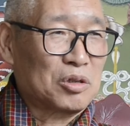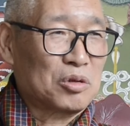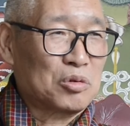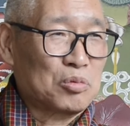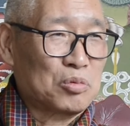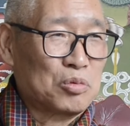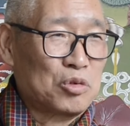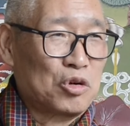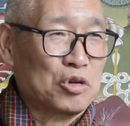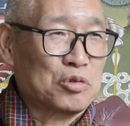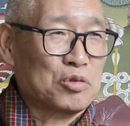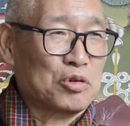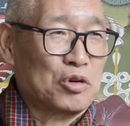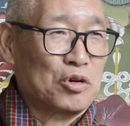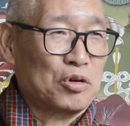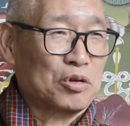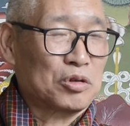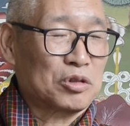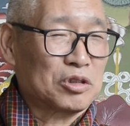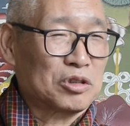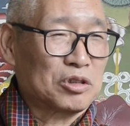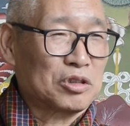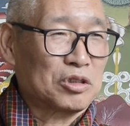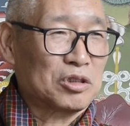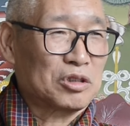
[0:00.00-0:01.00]
vote for
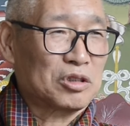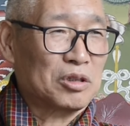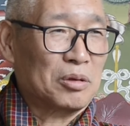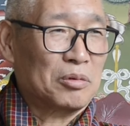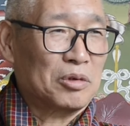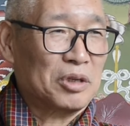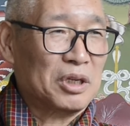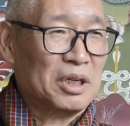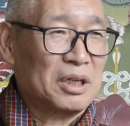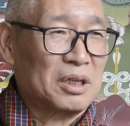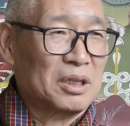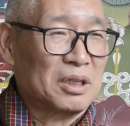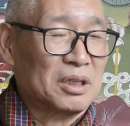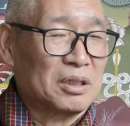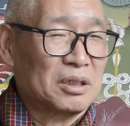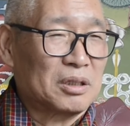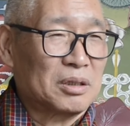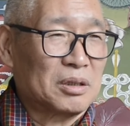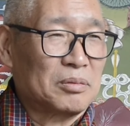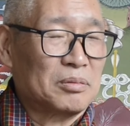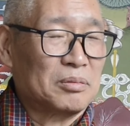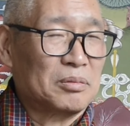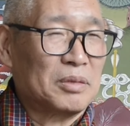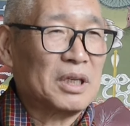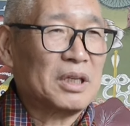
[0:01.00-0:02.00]
somebody,
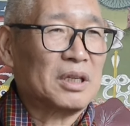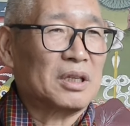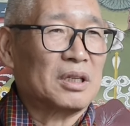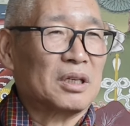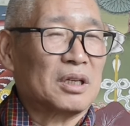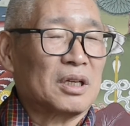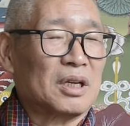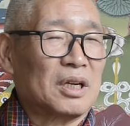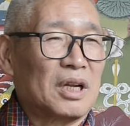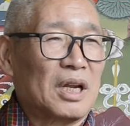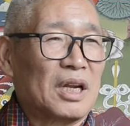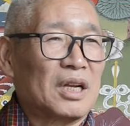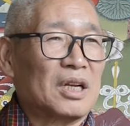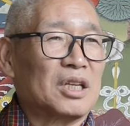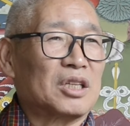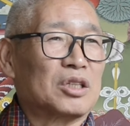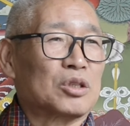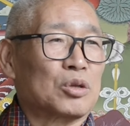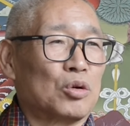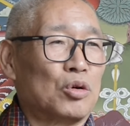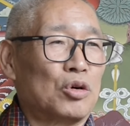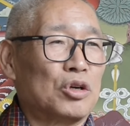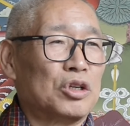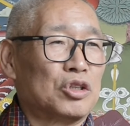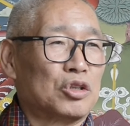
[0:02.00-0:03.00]
but at least
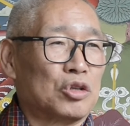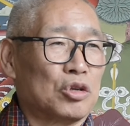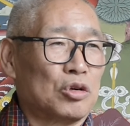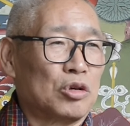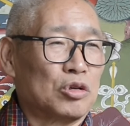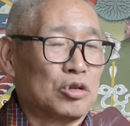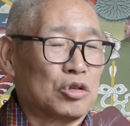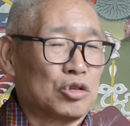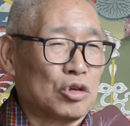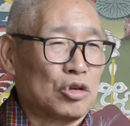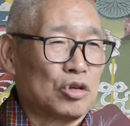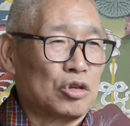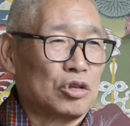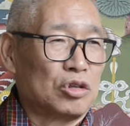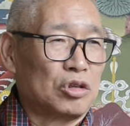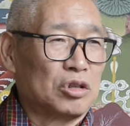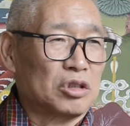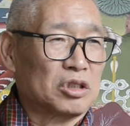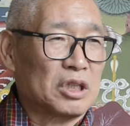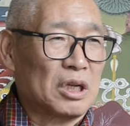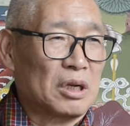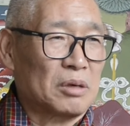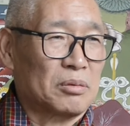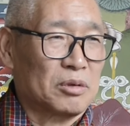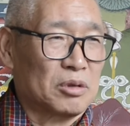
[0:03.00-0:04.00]
go and show show
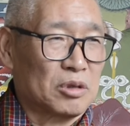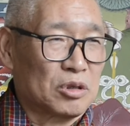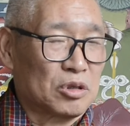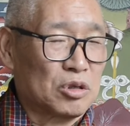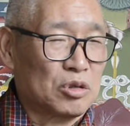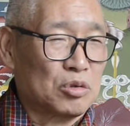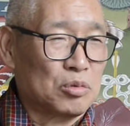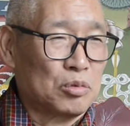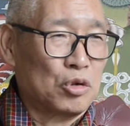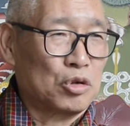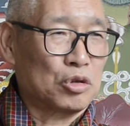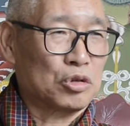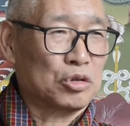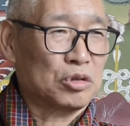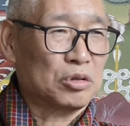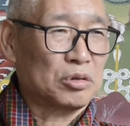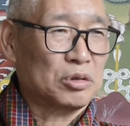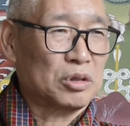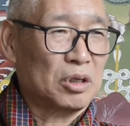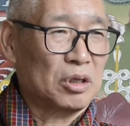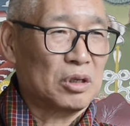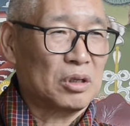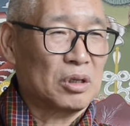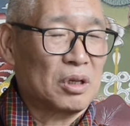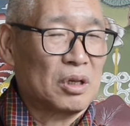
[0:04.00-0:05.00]
yourself to vote.
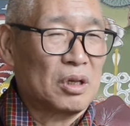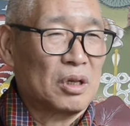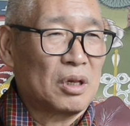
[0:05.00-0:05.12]
Yeah?